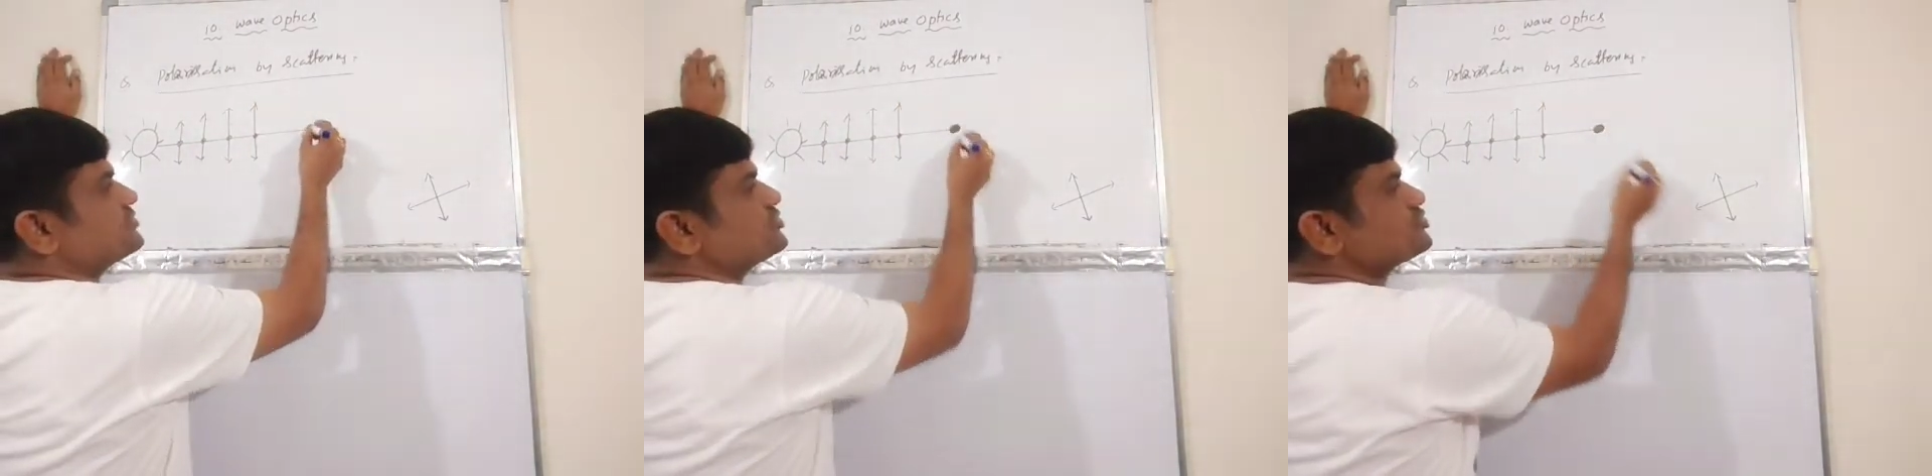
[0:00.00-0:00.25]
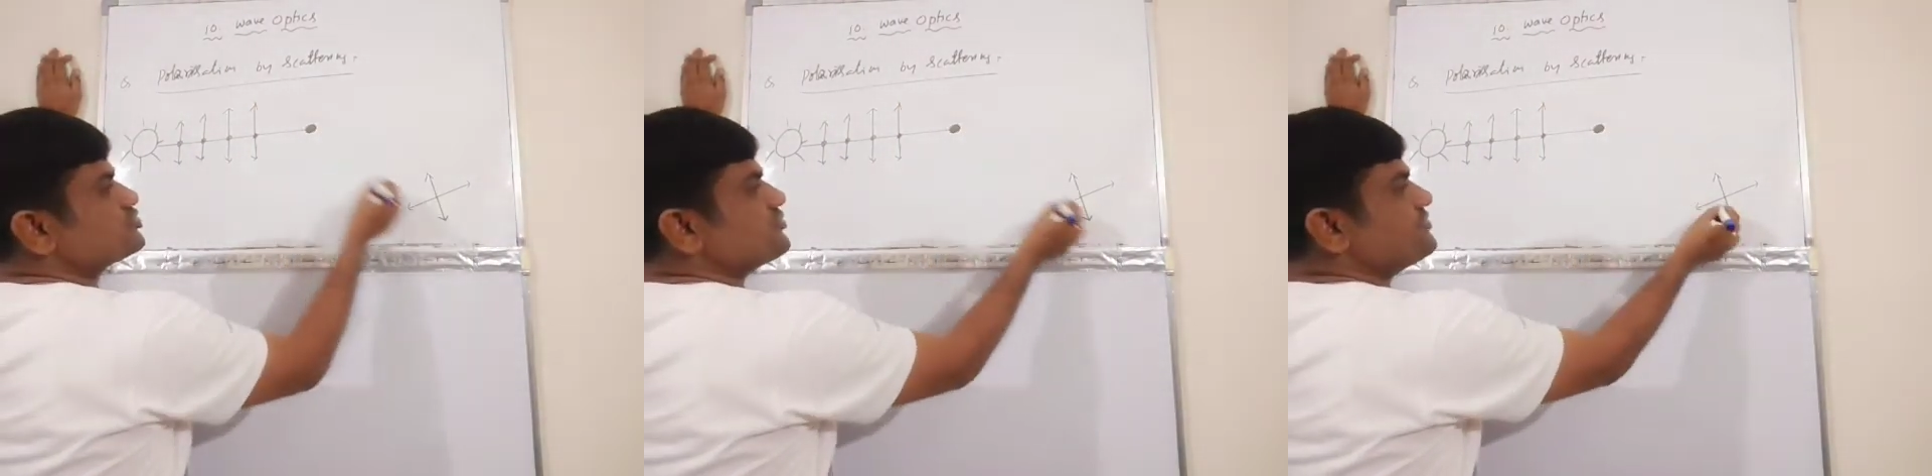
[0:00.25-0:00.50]

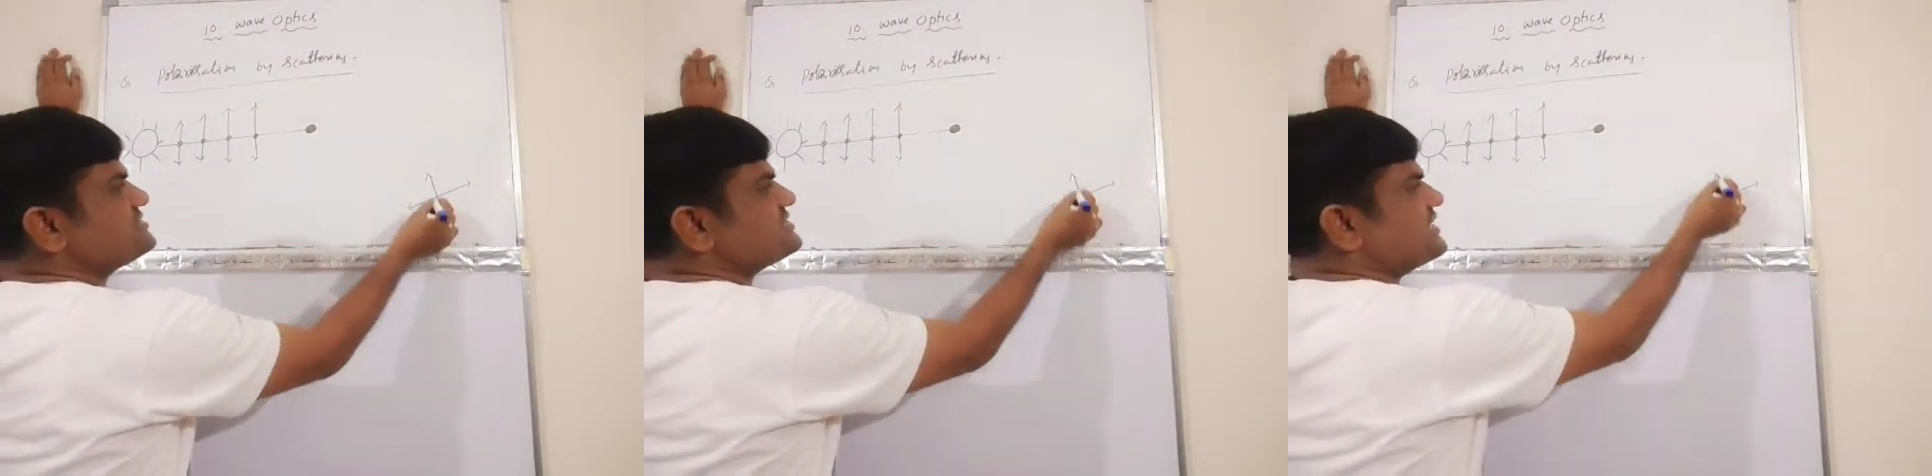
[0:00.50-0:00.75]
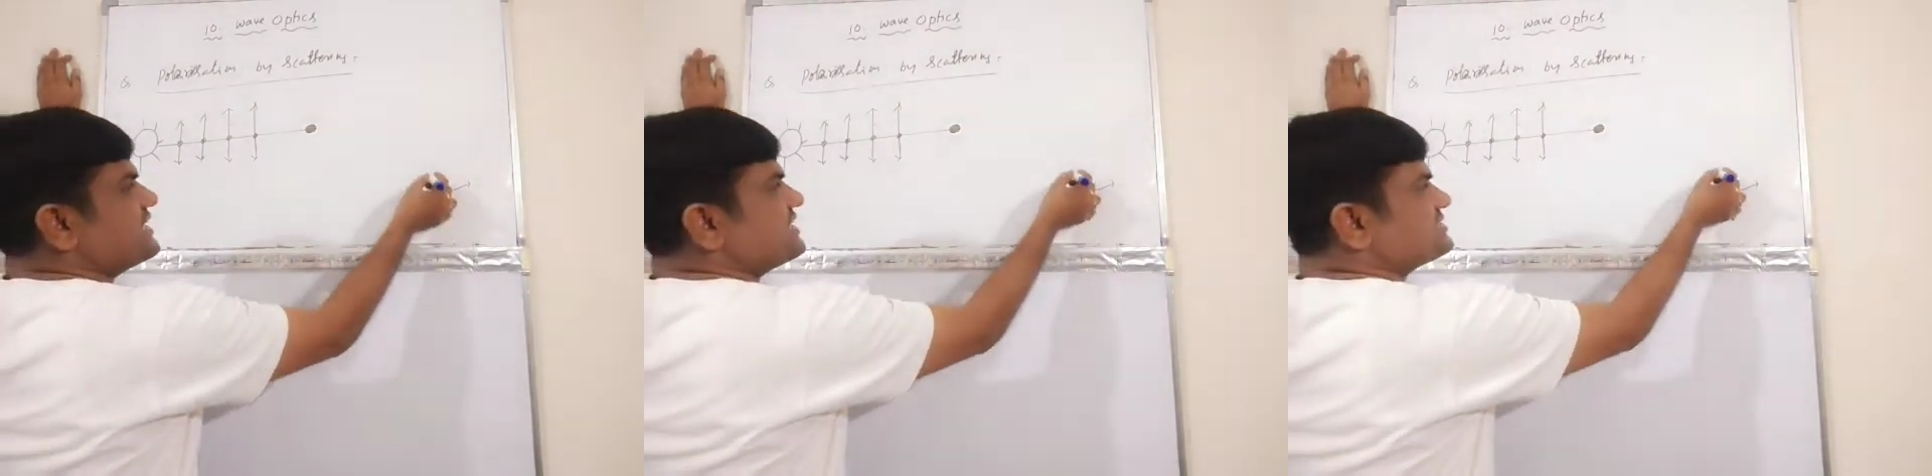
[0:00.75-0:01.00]
So which
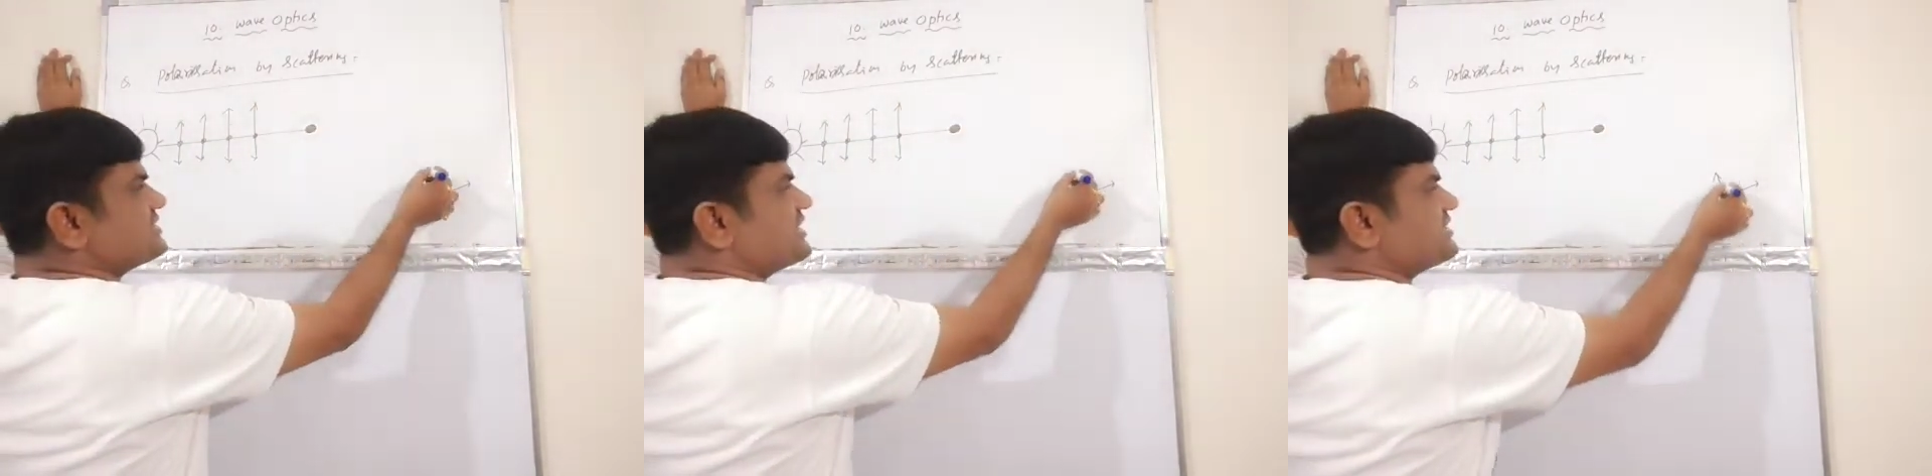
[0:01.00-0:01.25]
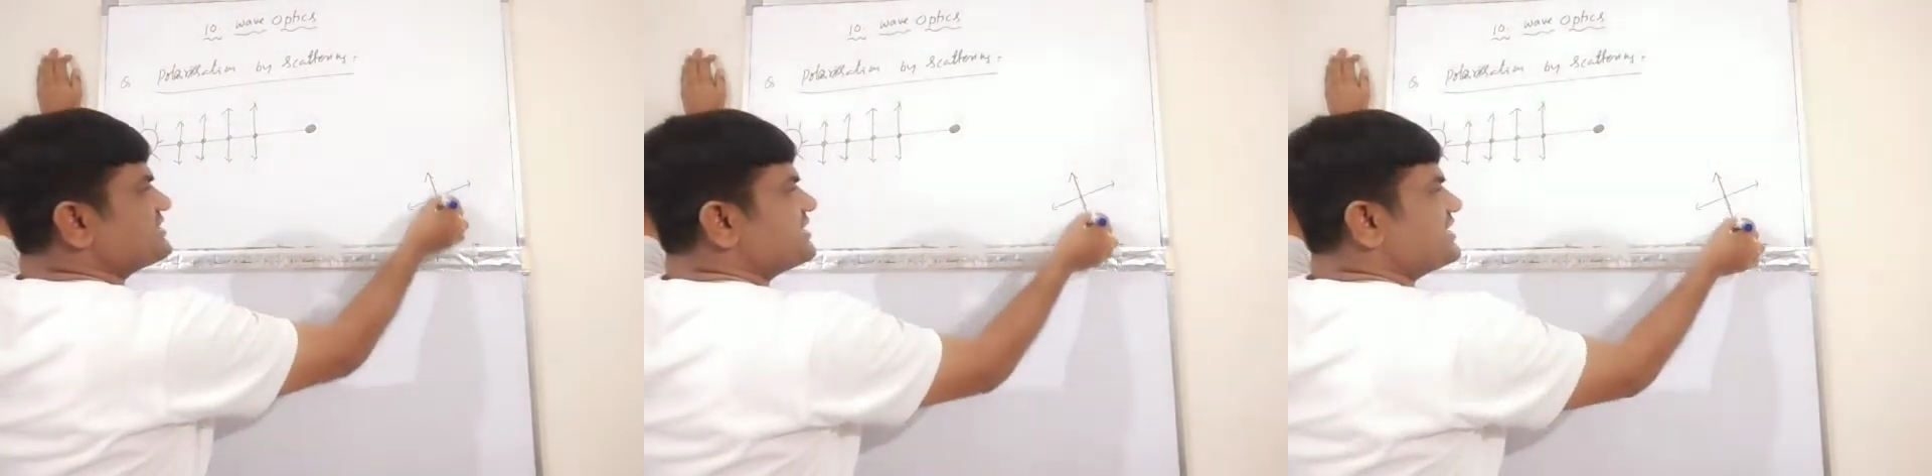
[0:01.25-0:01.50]
direction?
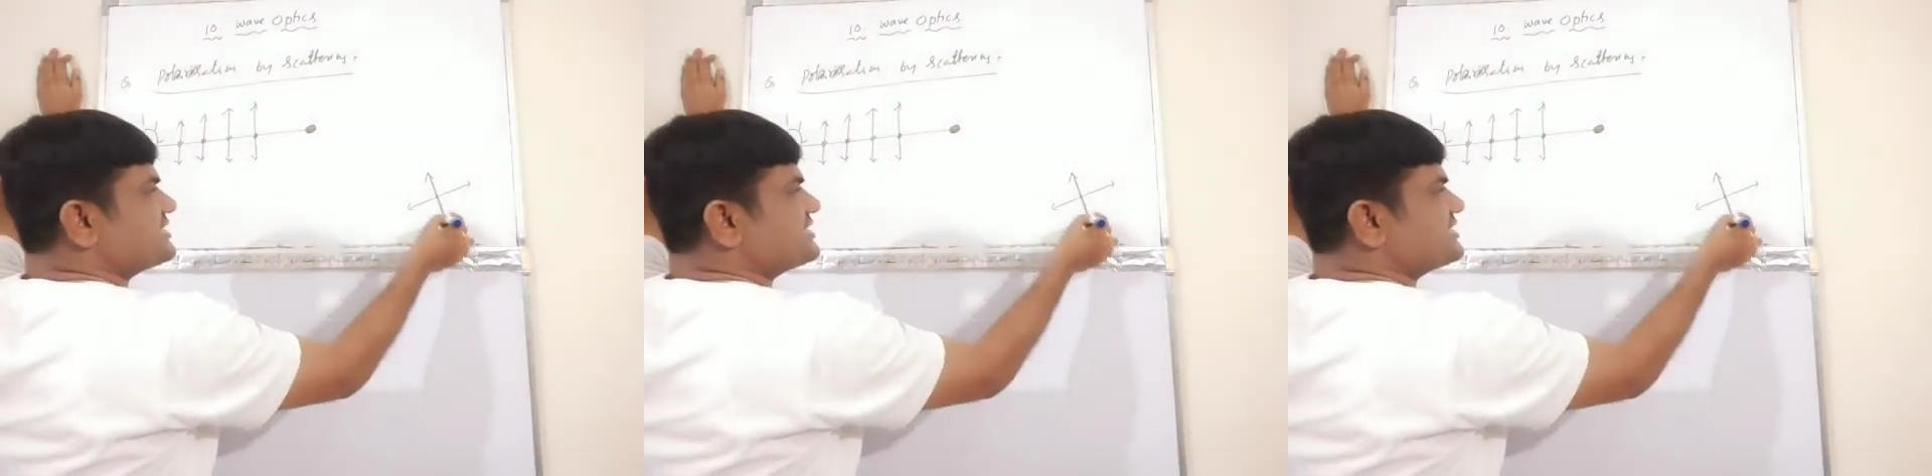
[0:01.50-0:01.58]
Either